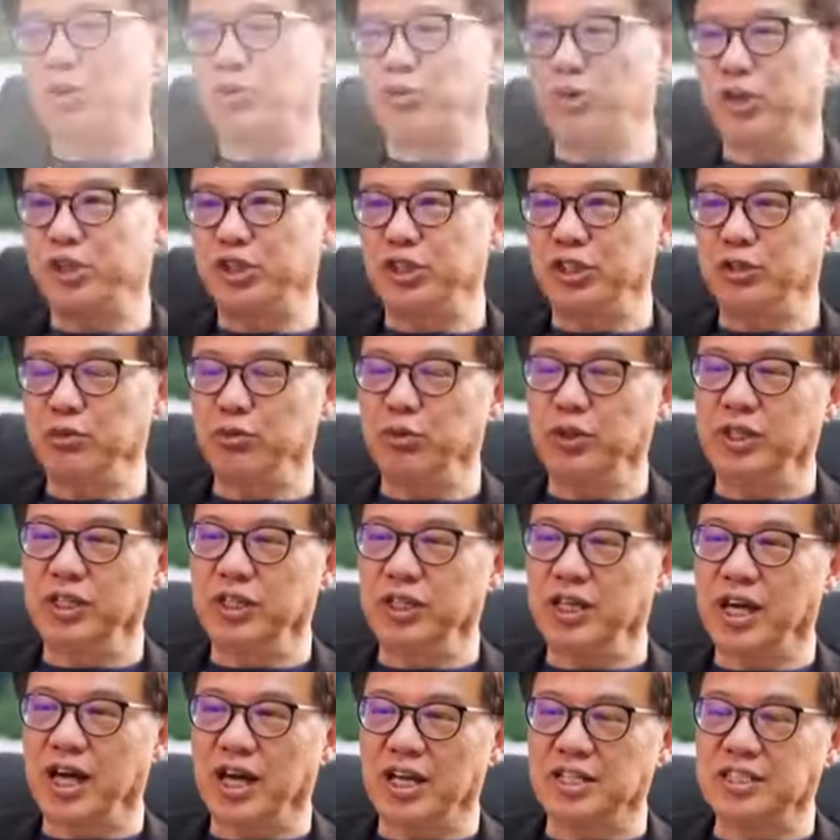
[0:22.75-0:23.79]
The question
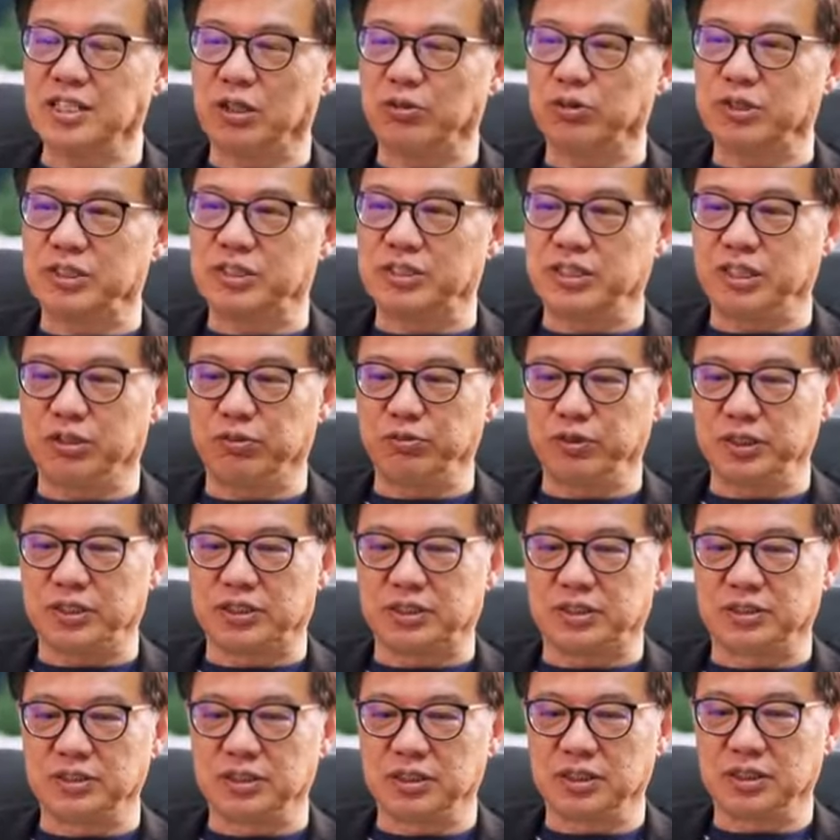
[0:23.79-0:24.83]
we ask ourselves
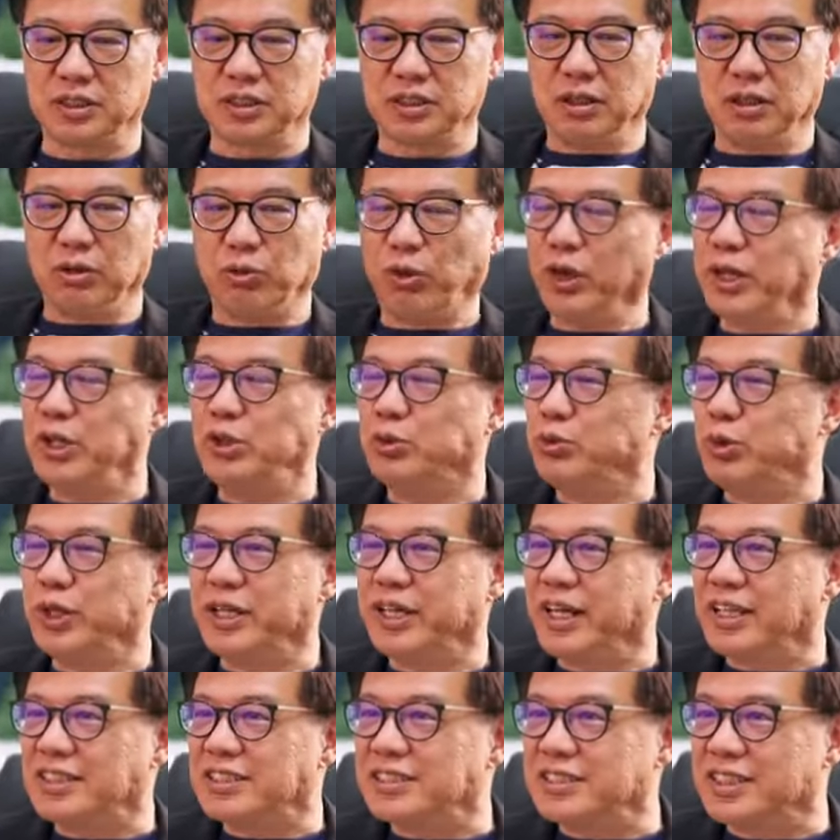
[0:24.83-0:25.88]
is why do we
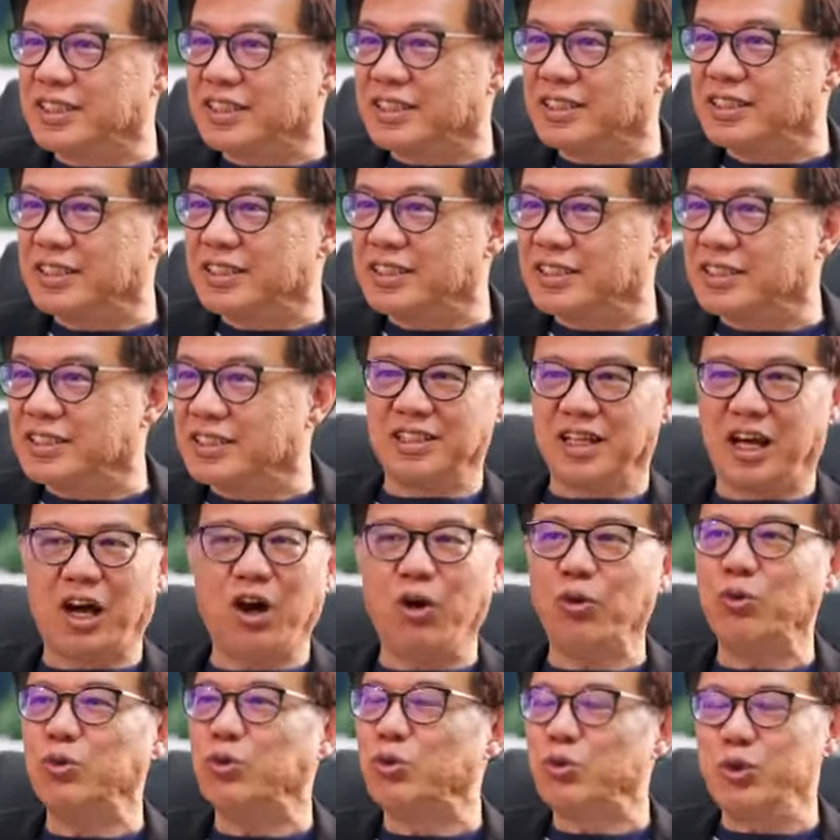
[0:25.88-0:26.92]
get sick?
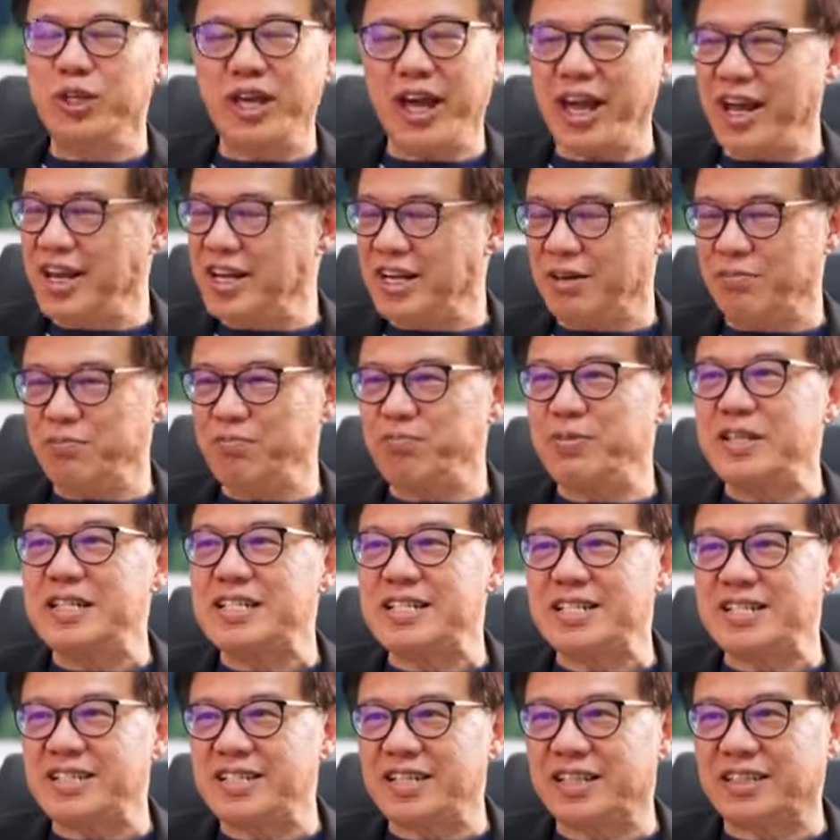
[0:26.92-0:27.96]
How do we end up being
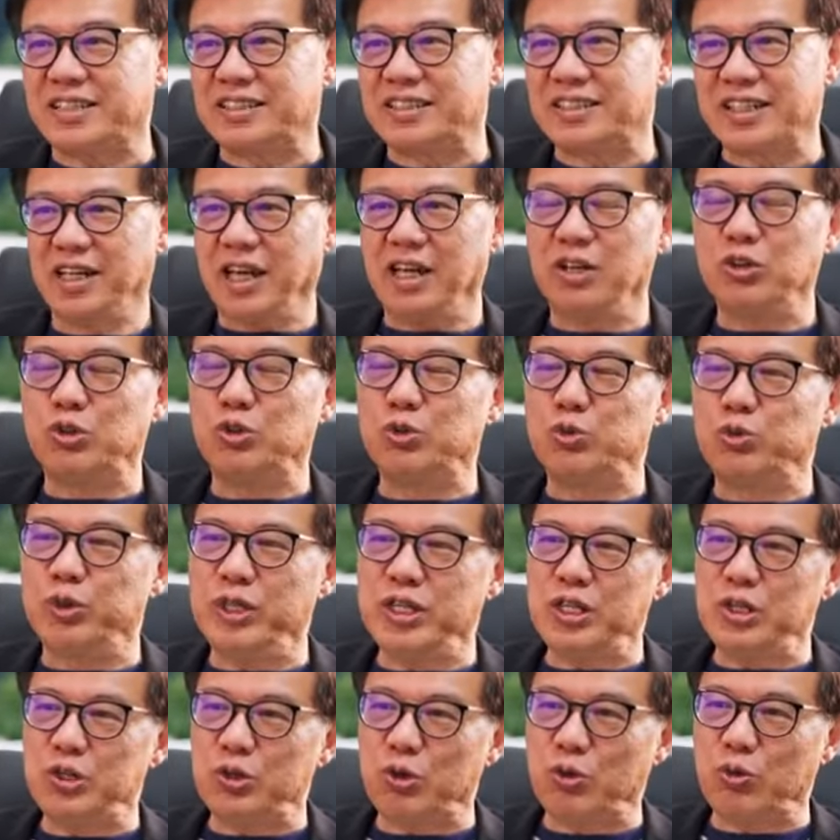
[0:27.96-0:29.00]
sick? And do
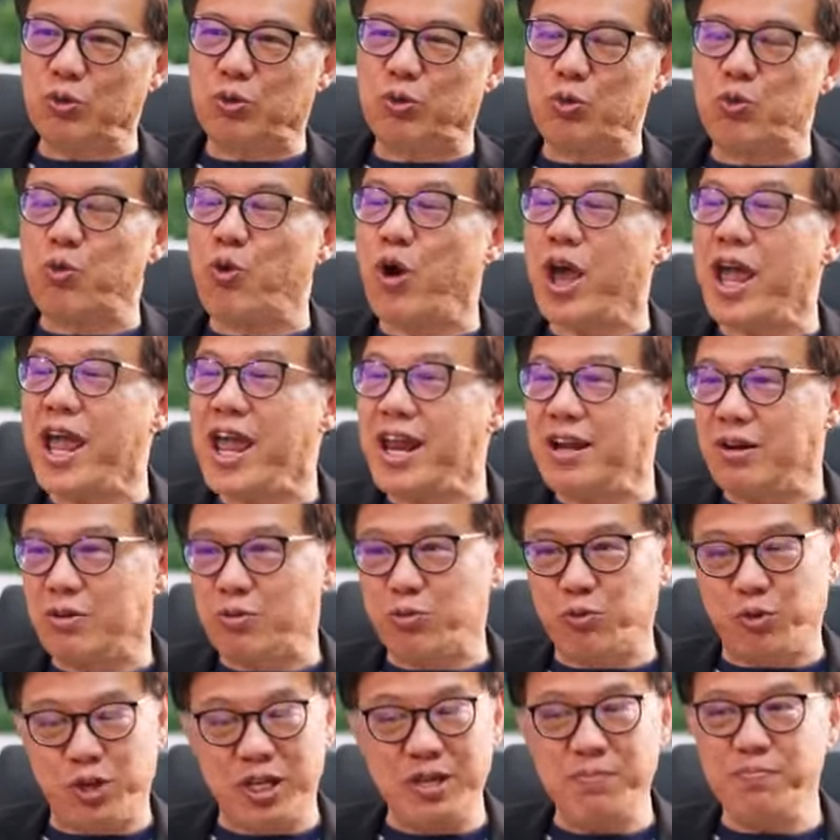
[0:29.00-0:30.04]
we know
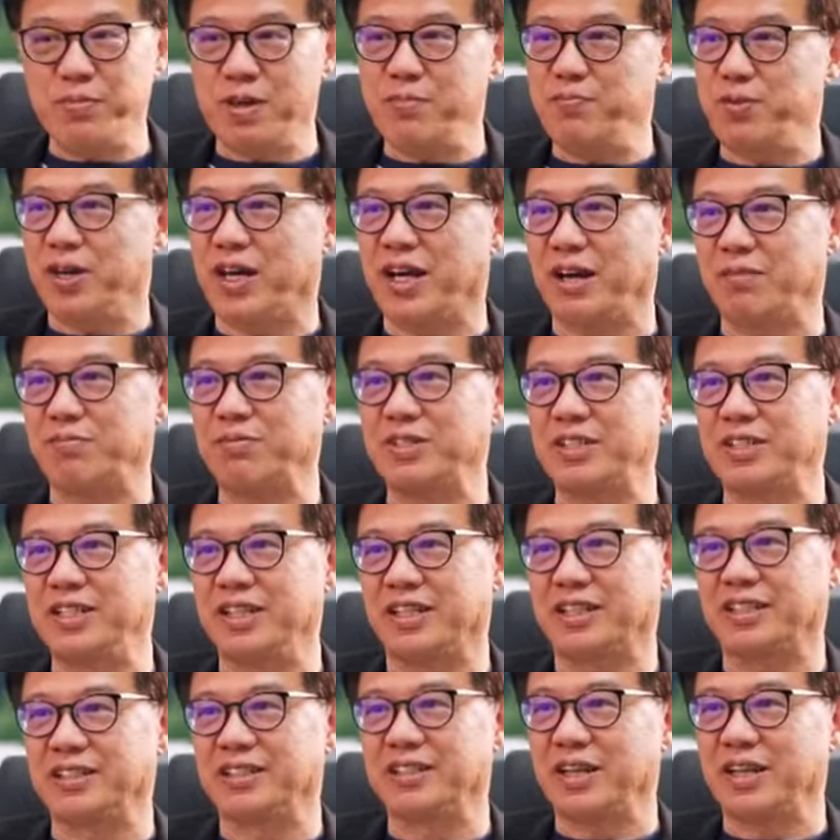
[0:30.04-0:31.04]
when we may become sick?